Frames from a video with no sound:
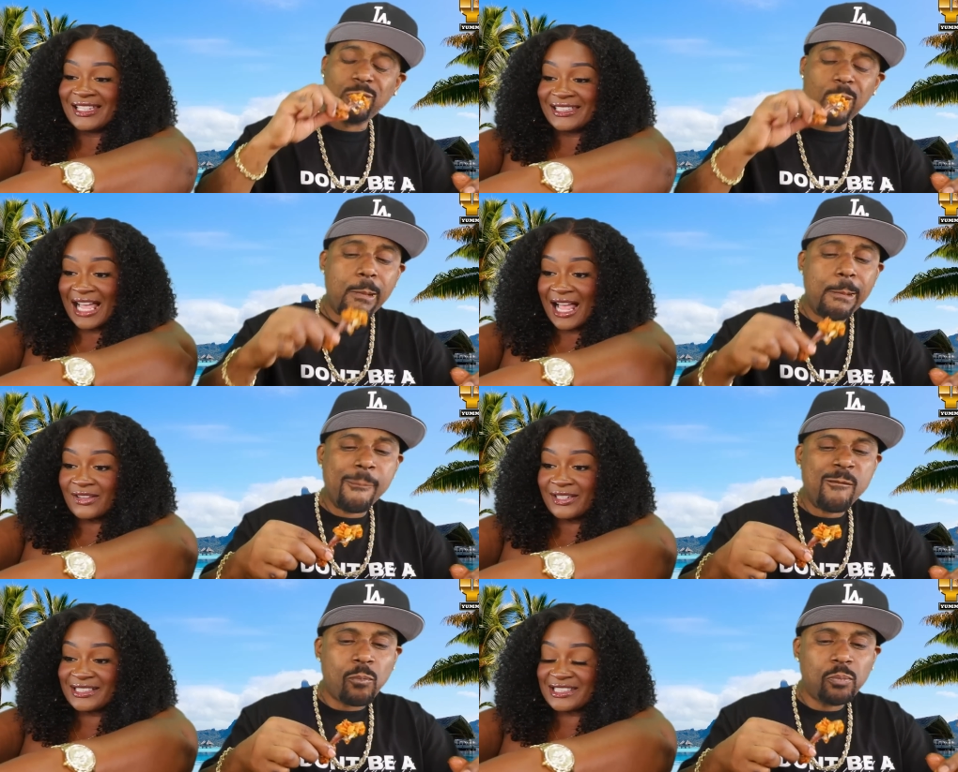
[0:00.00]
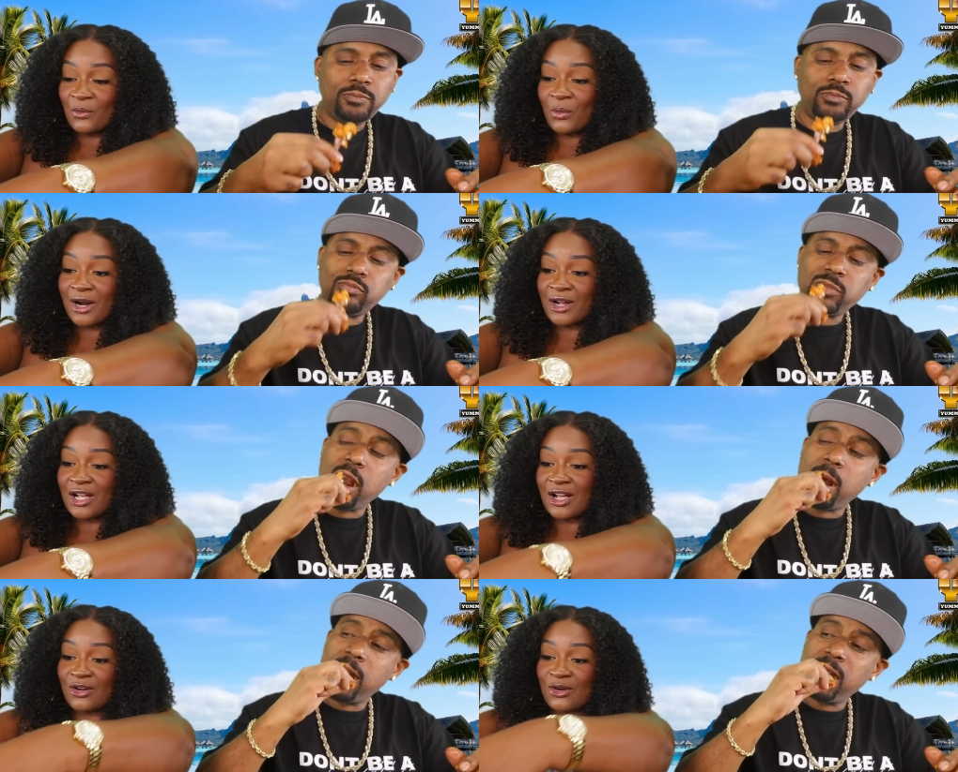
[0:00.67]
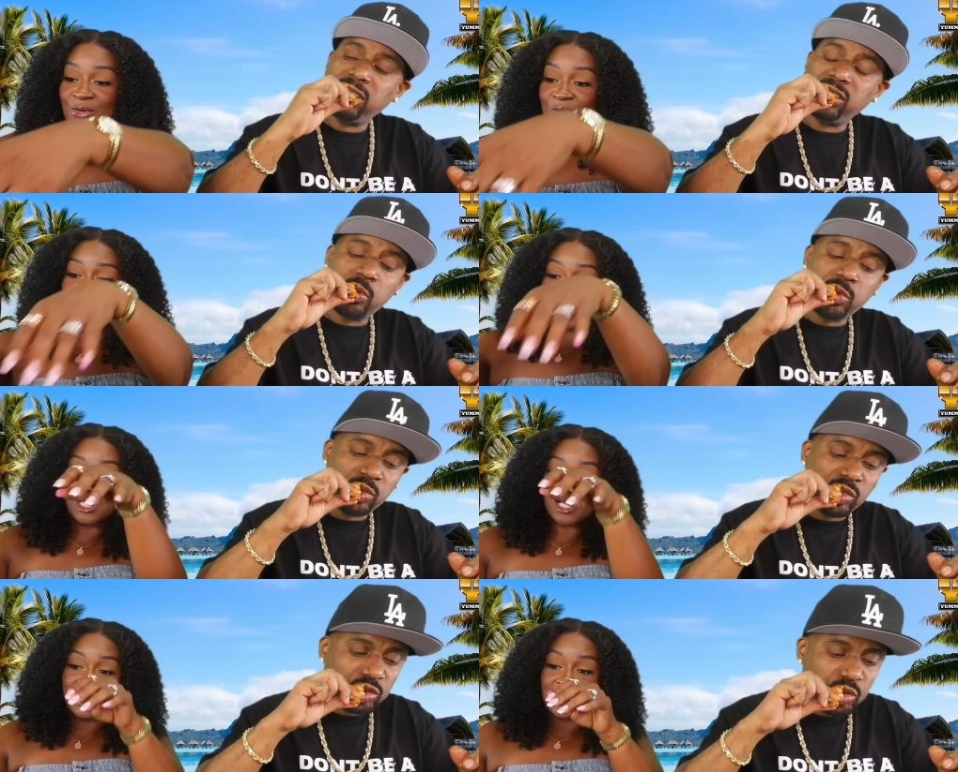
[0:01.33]
Speaker 1: Y'all need to work on
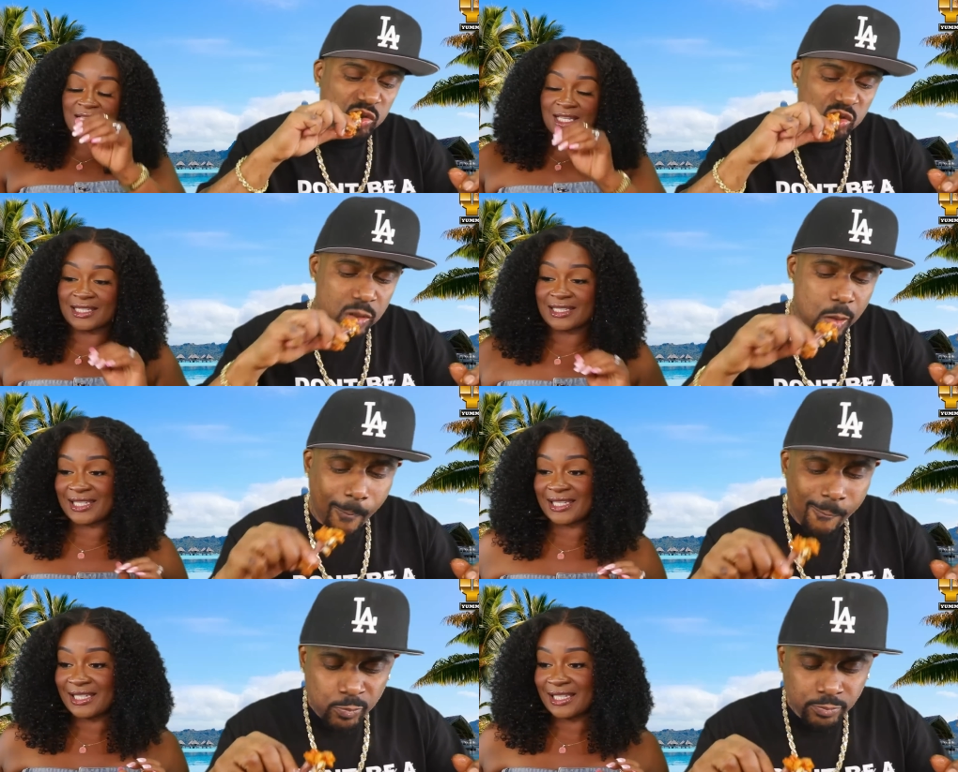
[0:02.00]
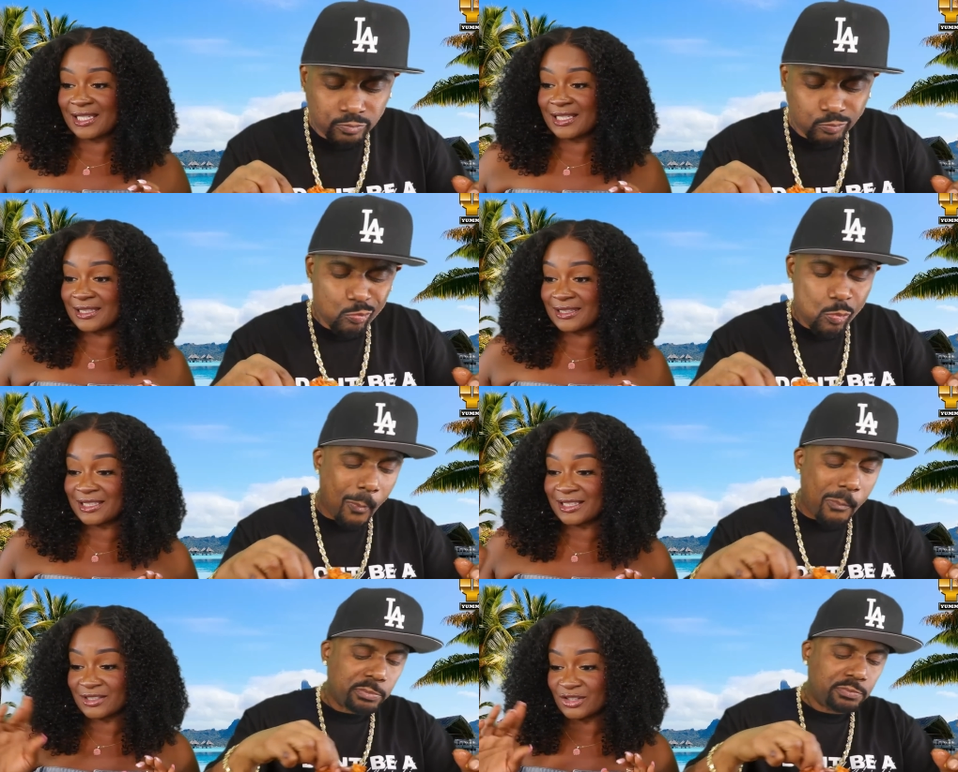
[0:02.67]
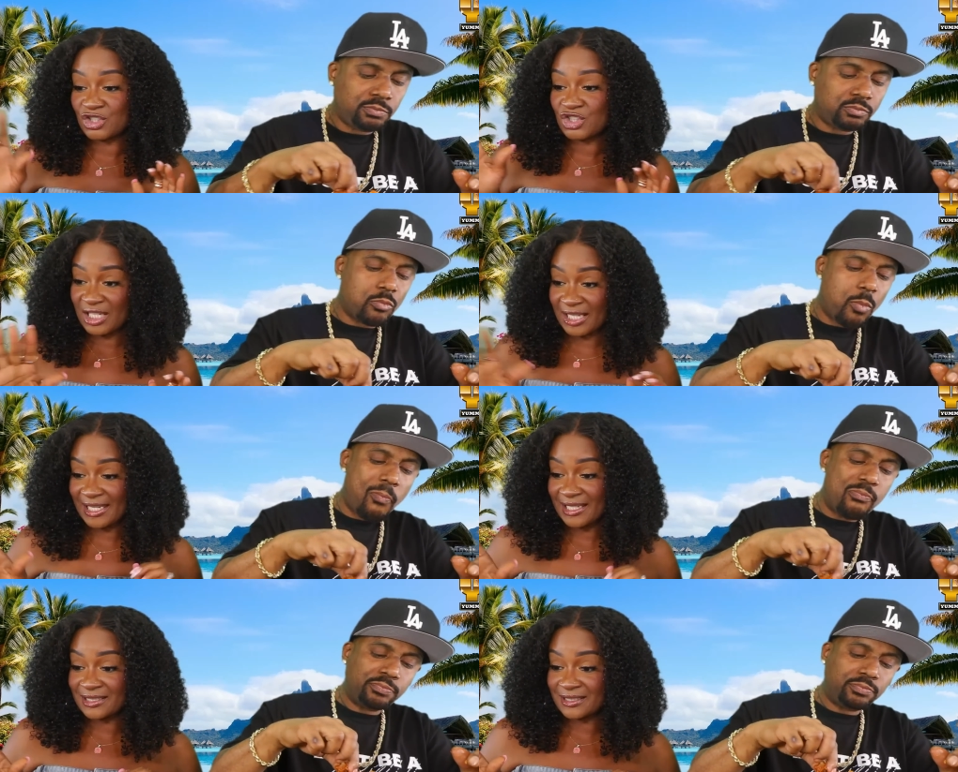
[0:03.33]
uh, getting the
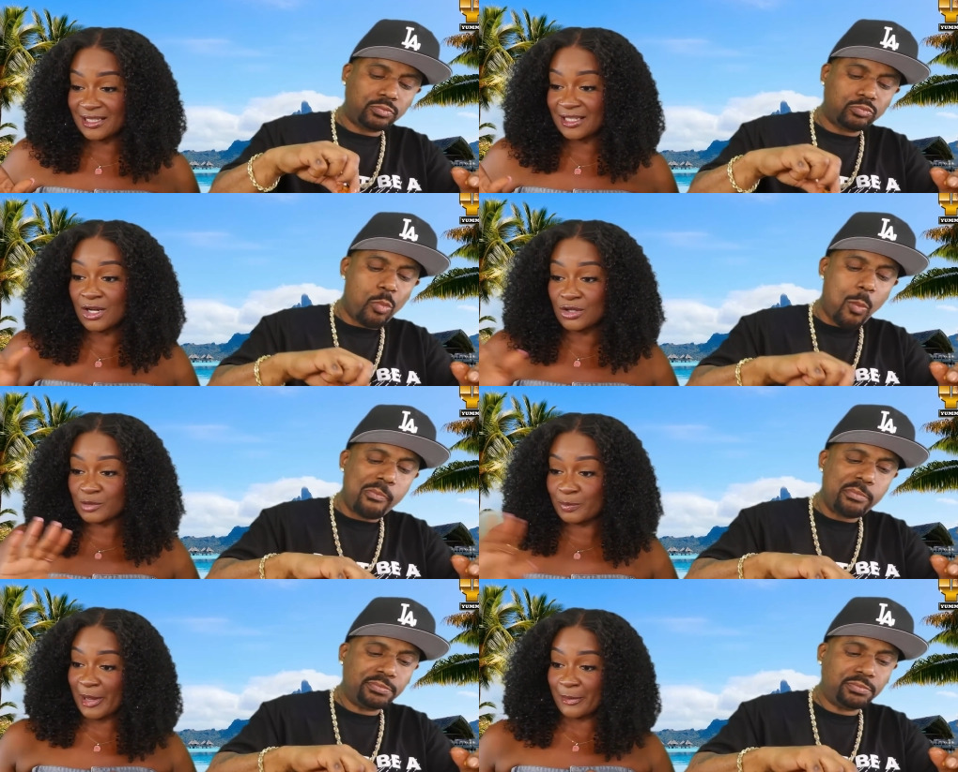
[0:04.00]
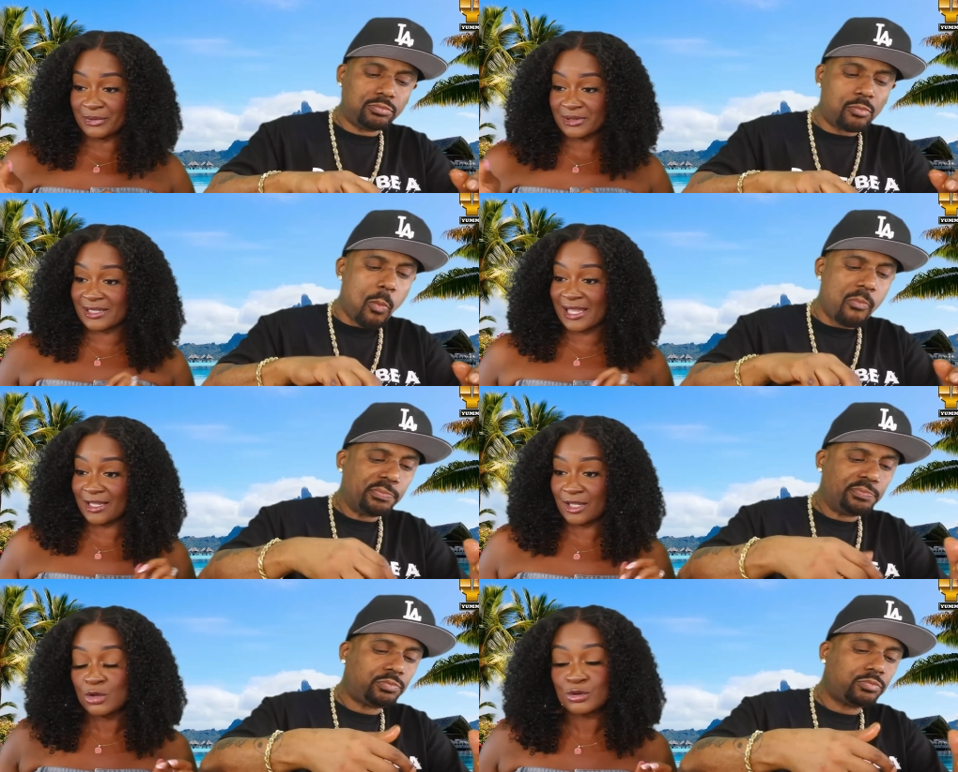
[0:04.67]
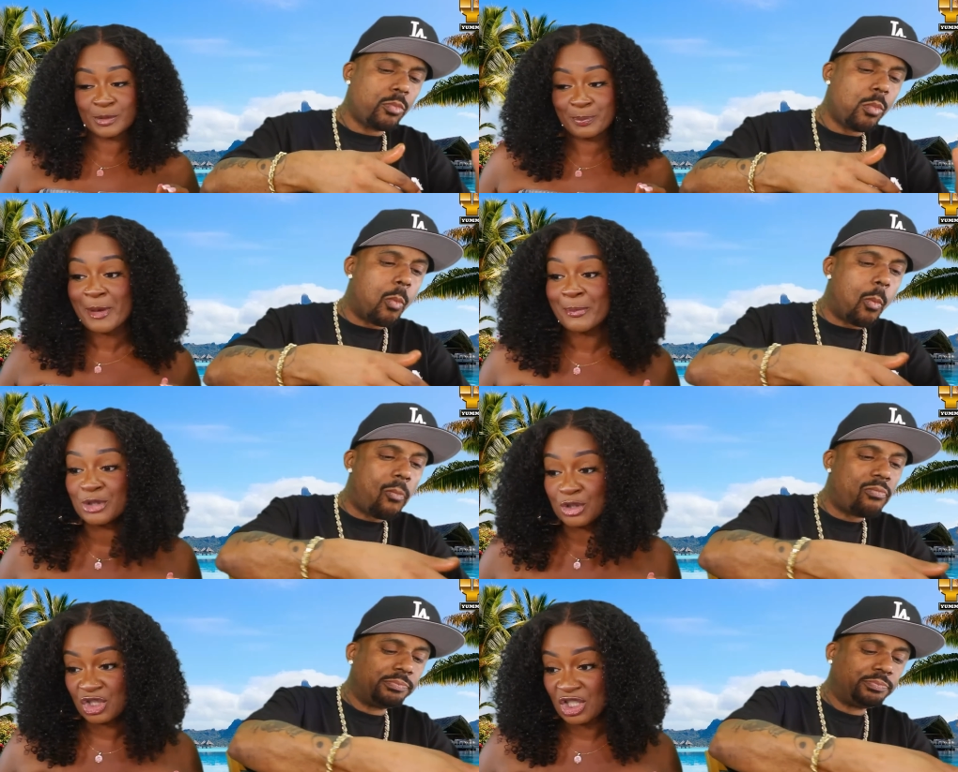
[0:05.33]
chicken ghost pepper. Like ghost
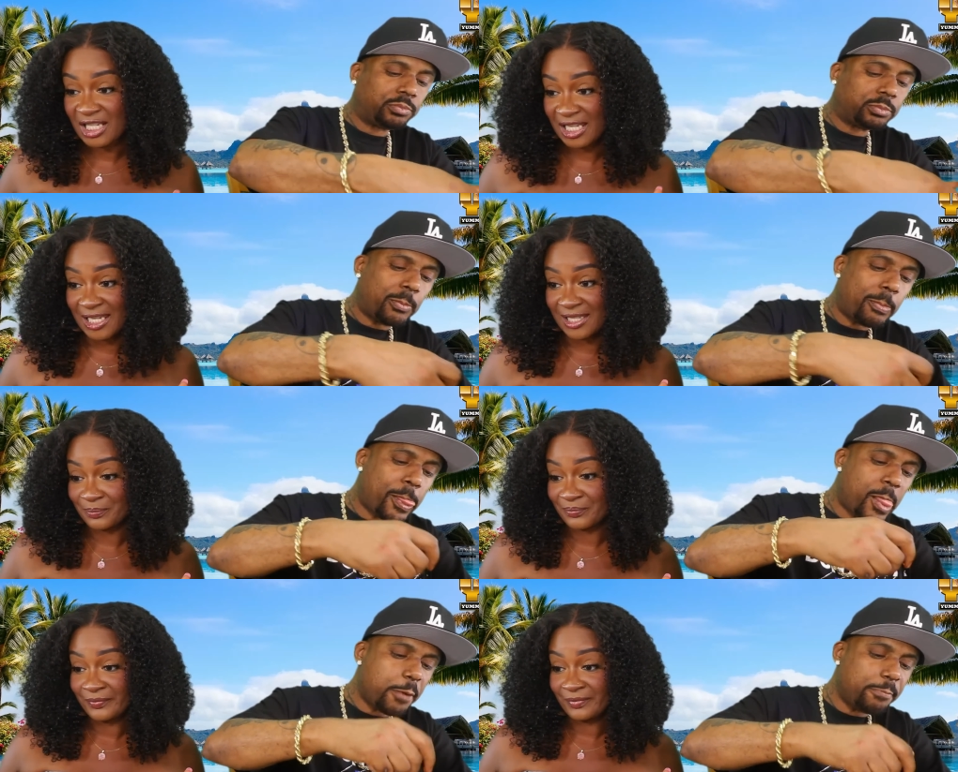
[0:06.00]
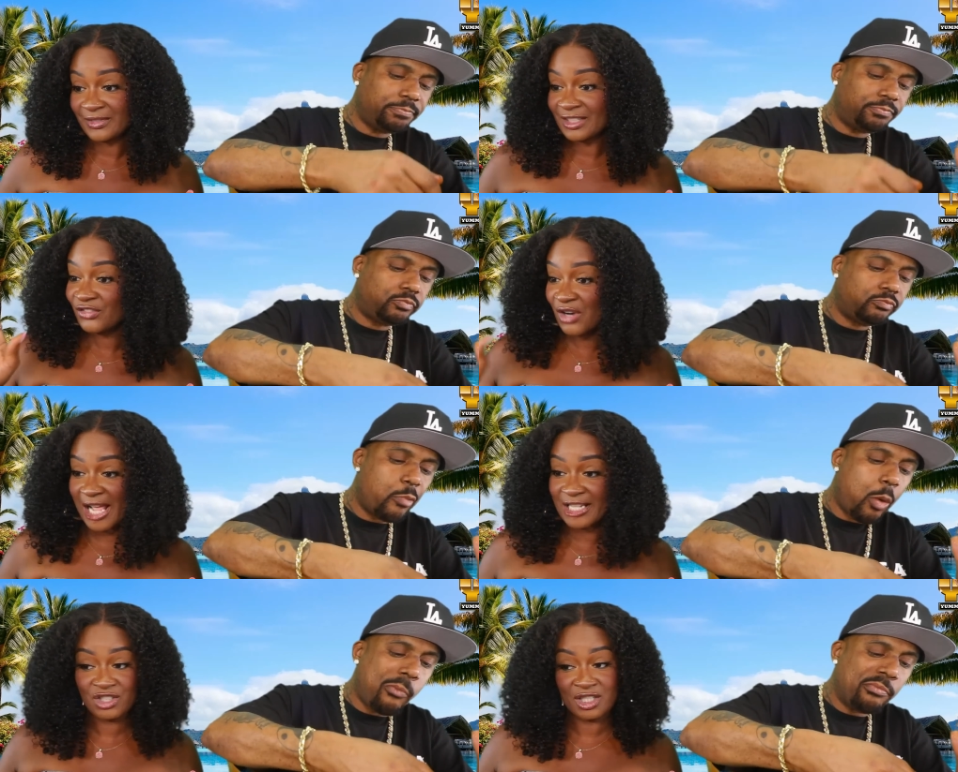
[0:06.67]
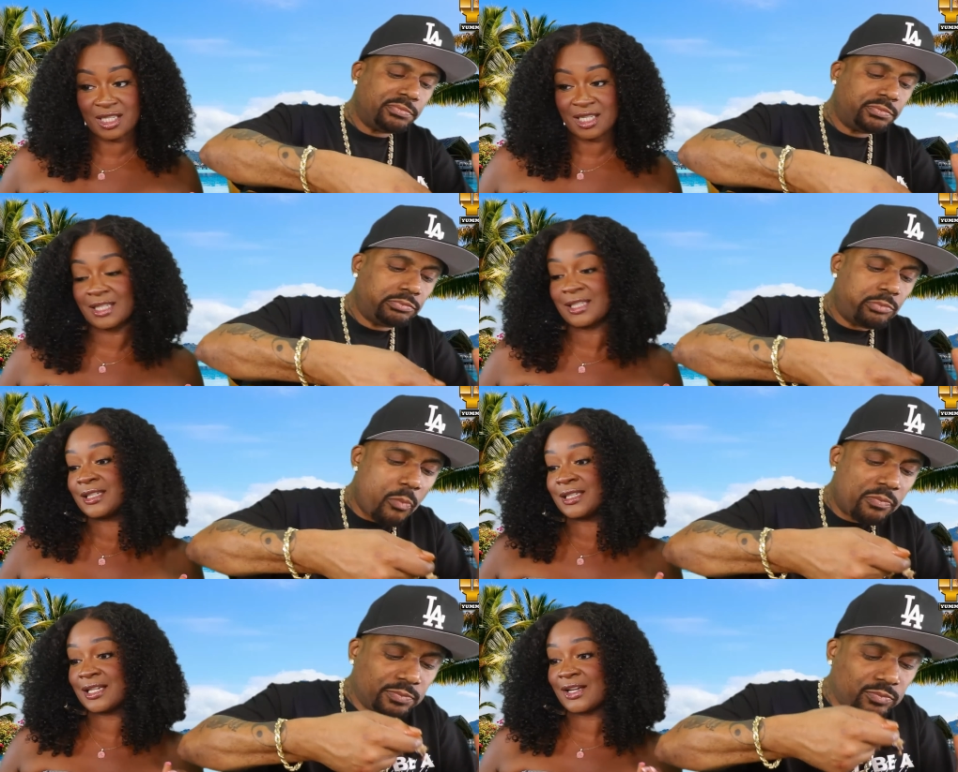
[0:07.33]
pepper chicken. Fried chicken.
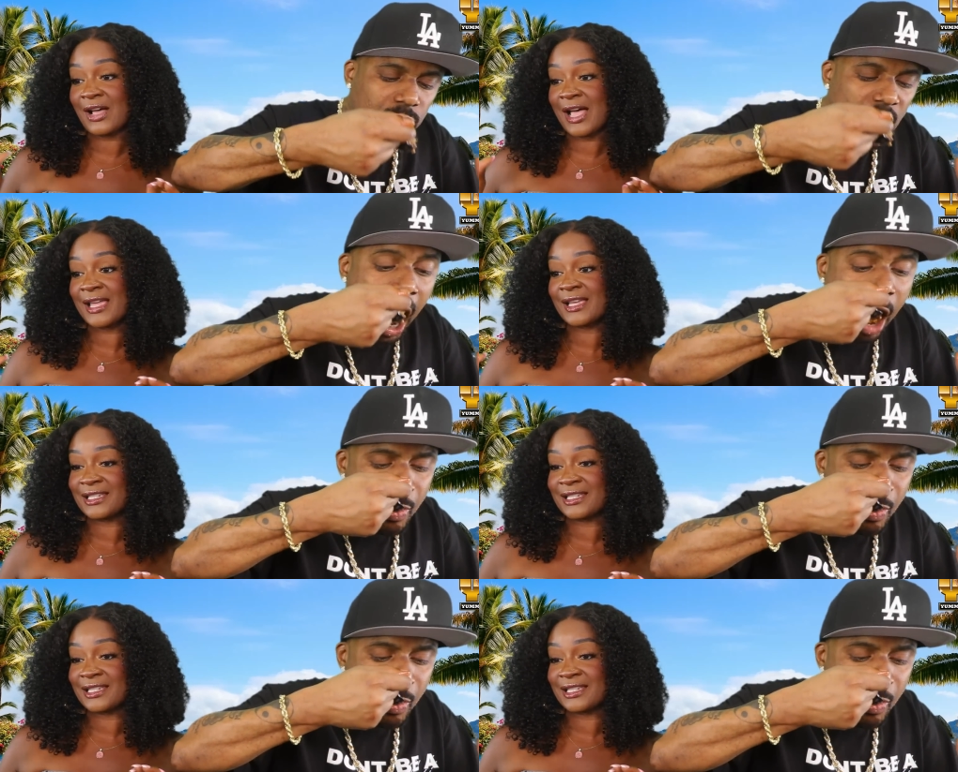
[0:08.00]
Okay?